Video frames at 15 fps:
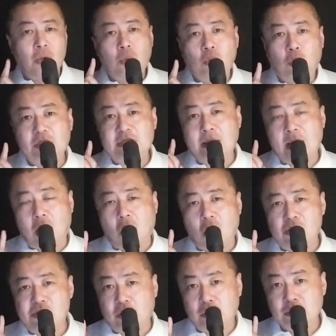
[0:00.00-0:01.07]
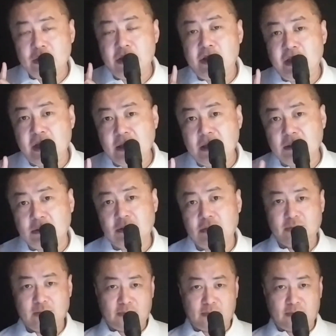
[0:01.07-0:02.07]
What are those things?